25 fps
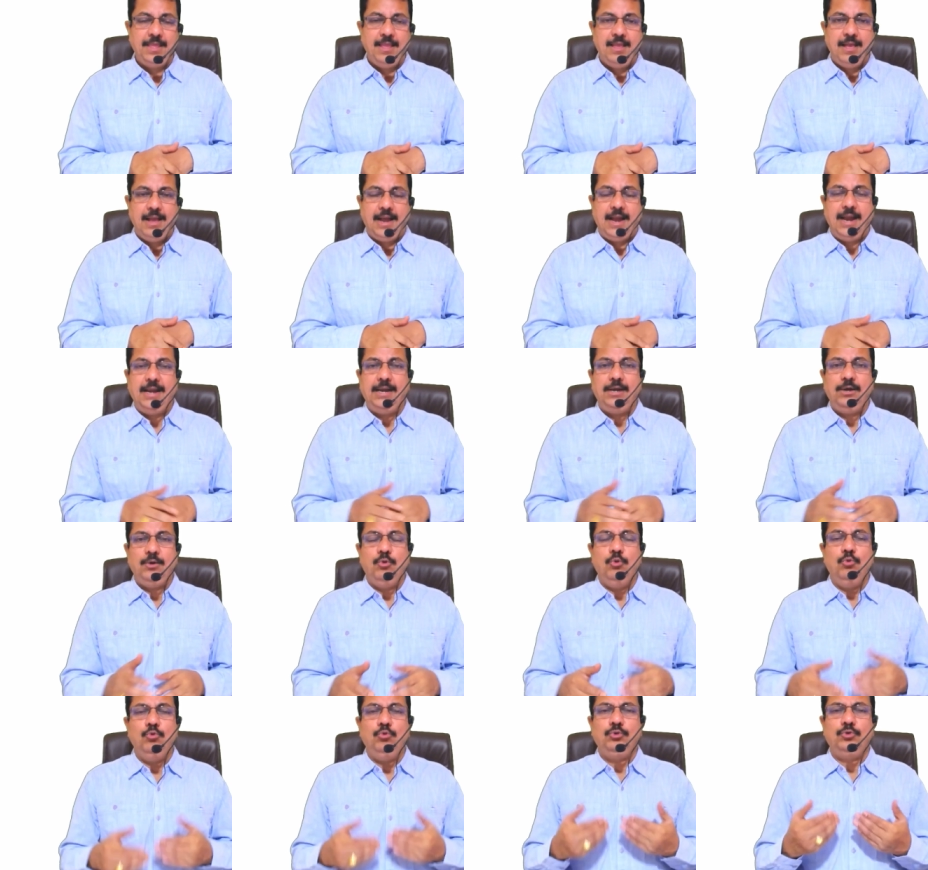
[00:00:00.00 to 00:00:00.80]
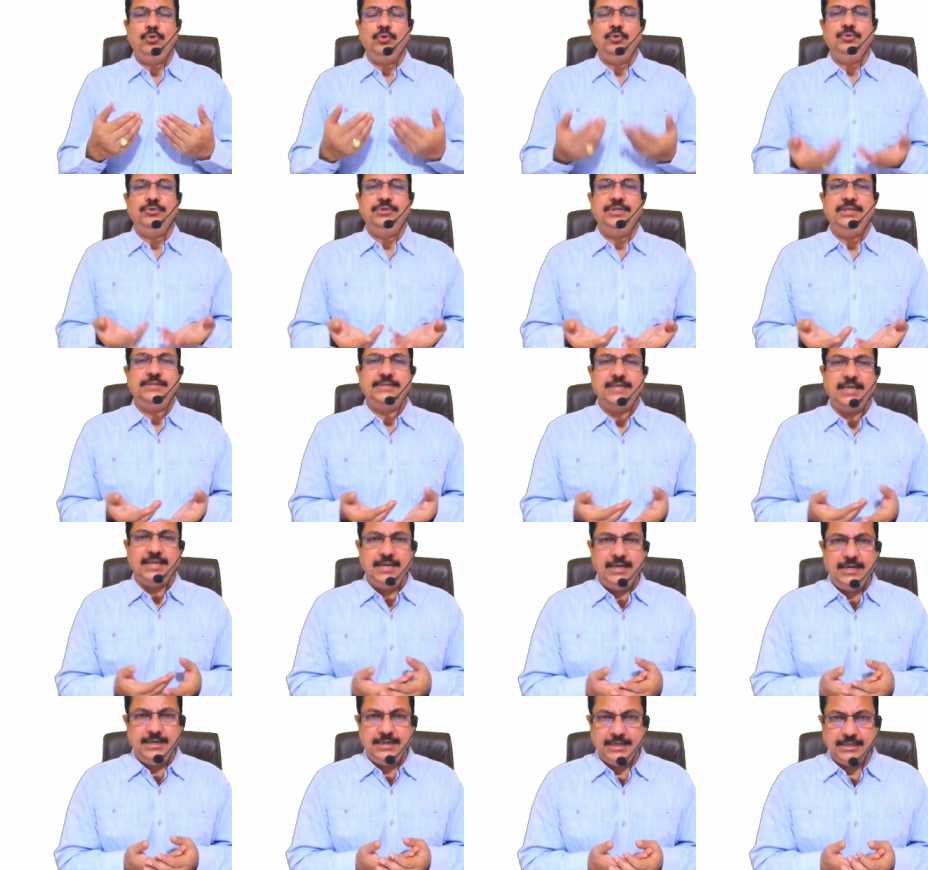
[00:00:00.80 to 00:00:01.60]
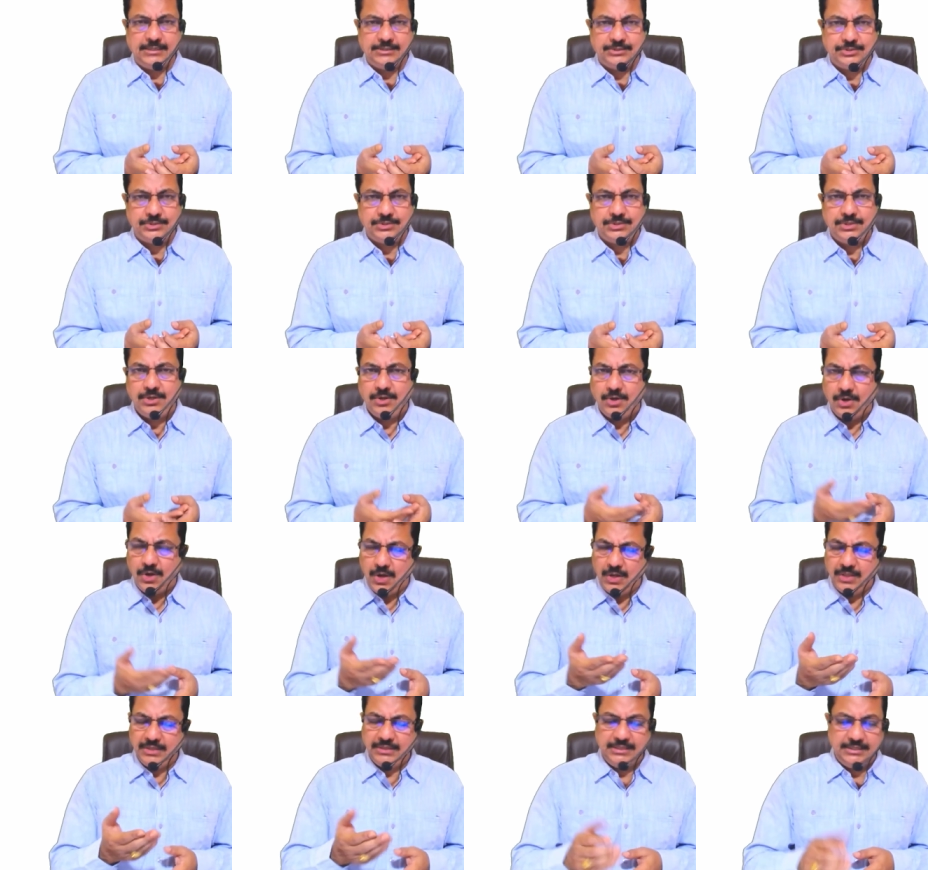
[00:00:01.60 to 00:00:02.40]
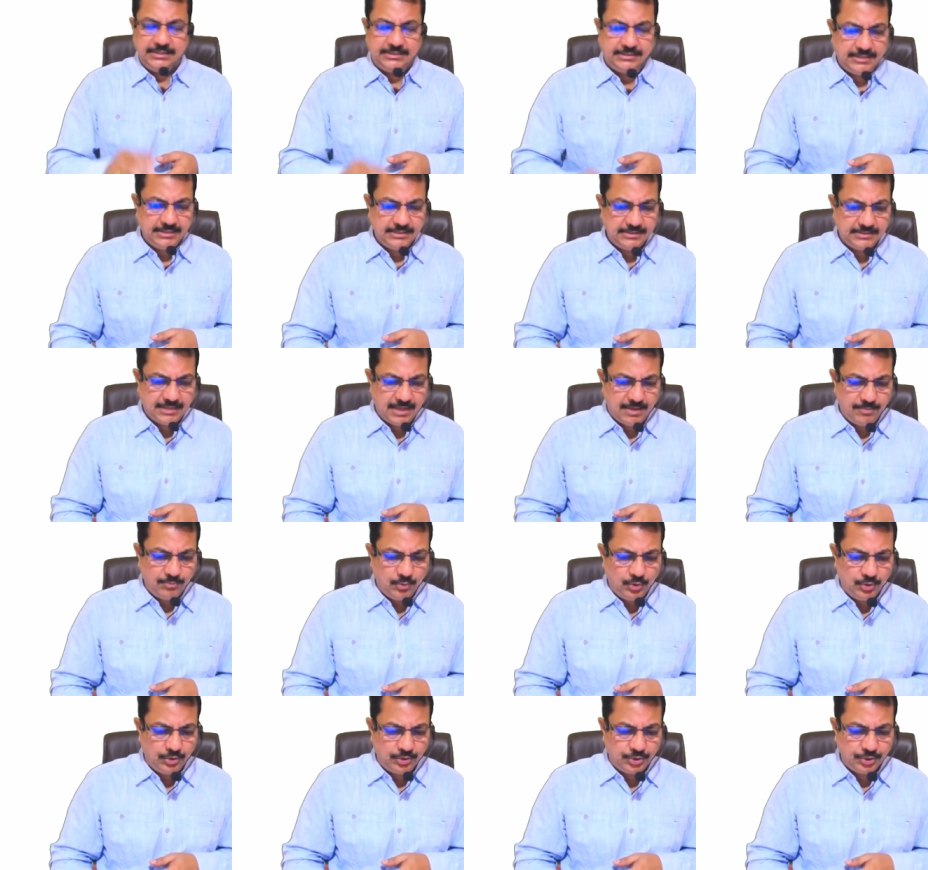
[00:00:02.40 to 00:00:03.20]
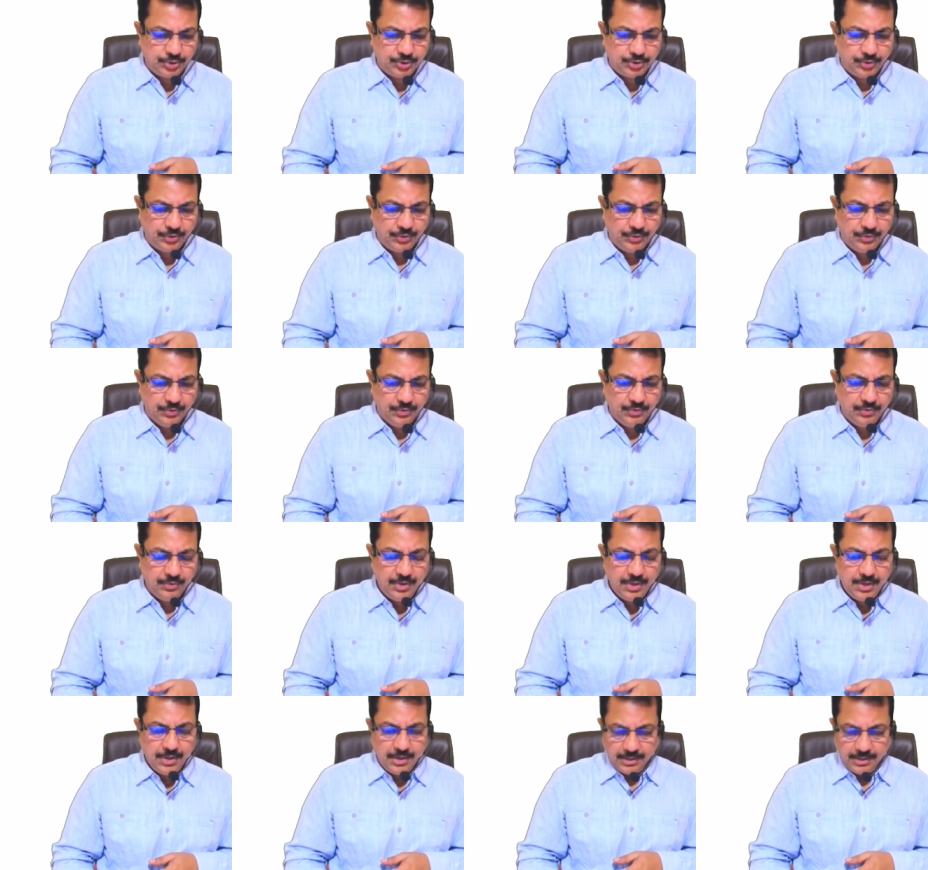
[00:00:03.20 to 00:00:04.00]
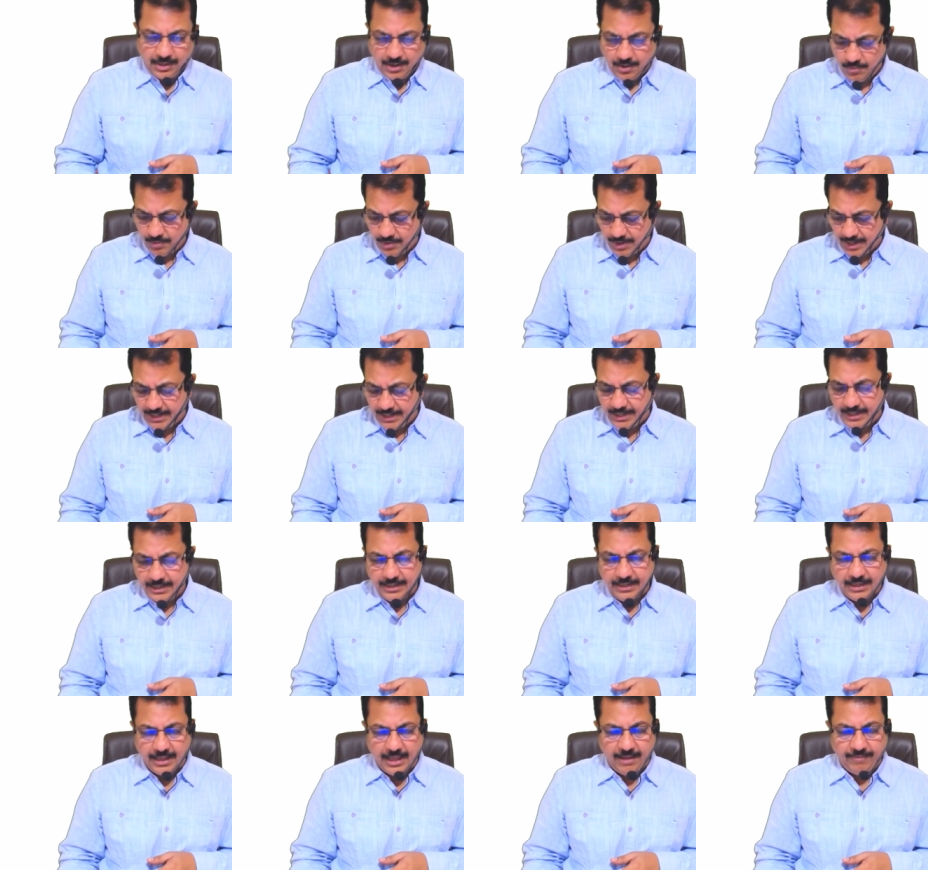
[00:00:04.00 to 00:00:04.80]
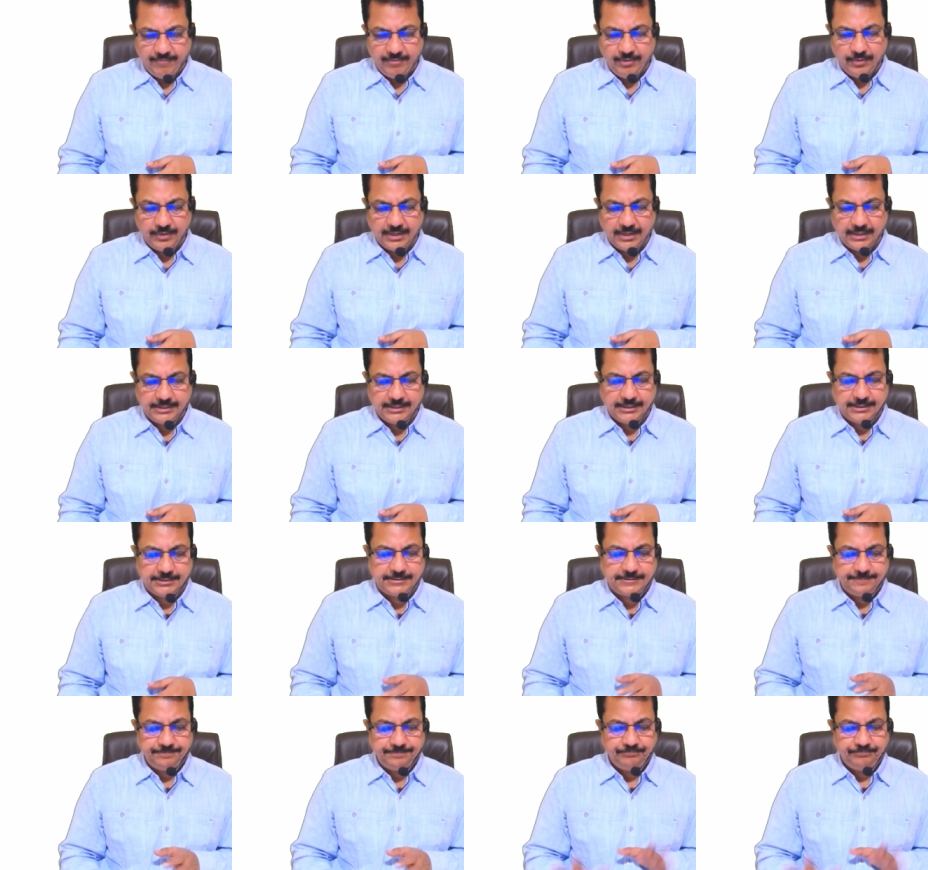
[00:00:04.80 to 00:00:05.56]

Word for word: and who took these analytics all these things I am going to show you now kindly have a look at this